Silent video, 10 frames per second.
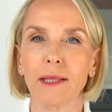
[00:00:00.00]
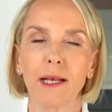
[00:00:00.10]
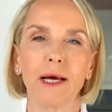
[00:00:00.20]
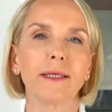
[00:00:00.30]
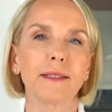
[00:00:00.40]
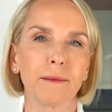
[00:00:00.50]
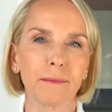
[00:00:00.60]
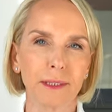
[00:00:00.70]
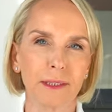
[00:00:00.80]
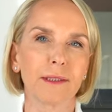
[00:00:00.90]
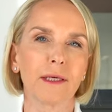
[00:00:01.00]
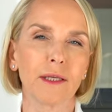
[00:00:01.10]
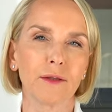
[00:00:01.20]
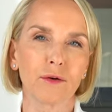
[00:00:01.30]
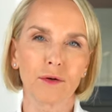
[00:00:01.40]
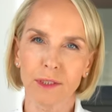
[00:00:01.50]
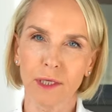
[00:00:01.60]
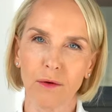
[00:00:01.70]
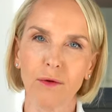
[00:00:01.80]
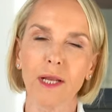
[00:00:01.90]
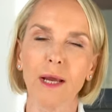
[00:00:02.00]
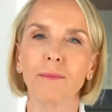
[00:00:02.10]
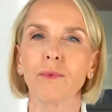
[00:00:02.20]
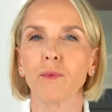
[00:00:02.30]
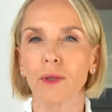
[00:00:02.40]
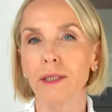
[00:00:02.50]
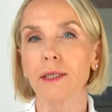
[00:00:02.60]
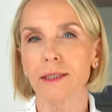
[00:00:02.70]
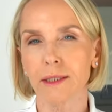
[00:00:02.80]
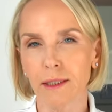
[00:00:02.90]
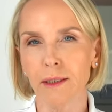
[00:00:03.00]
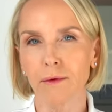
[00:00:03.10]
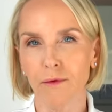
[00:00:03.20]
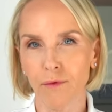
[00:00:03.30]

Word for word: the light emitted in your salon lamp will still